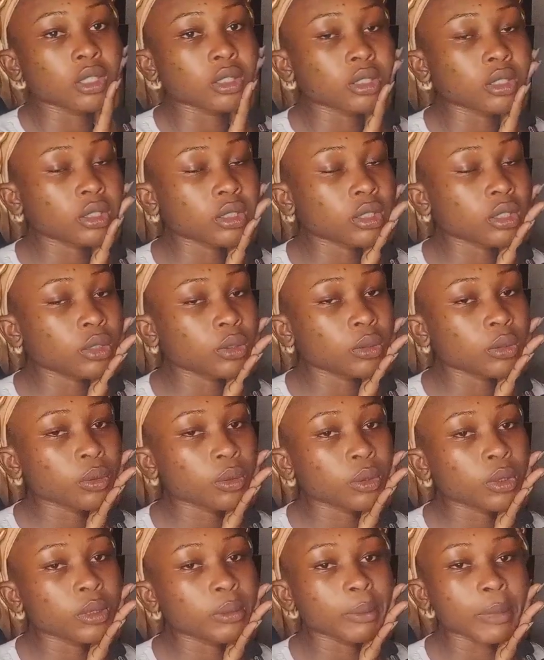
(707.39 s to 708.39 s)
See
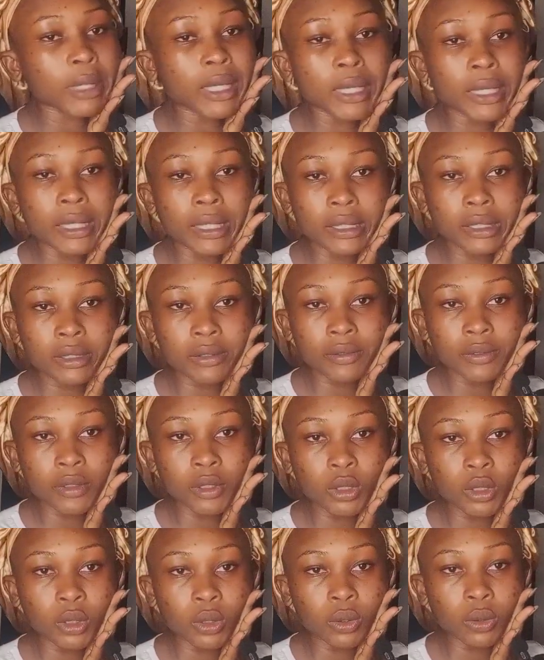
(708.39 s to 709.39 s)
you in my next
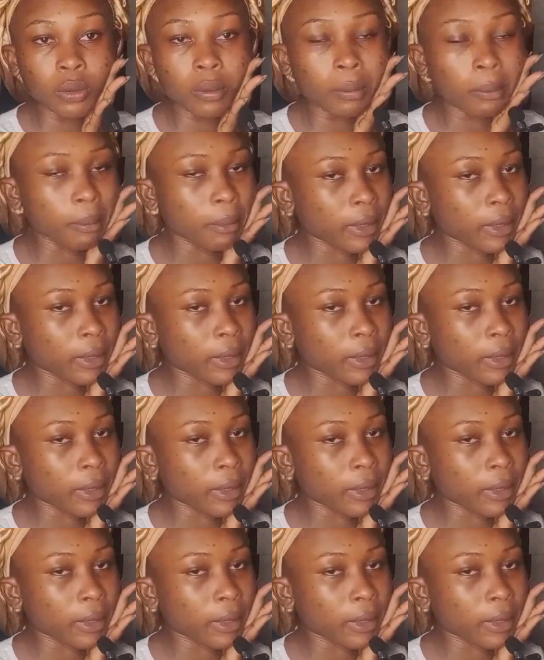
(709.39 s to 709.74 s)
video.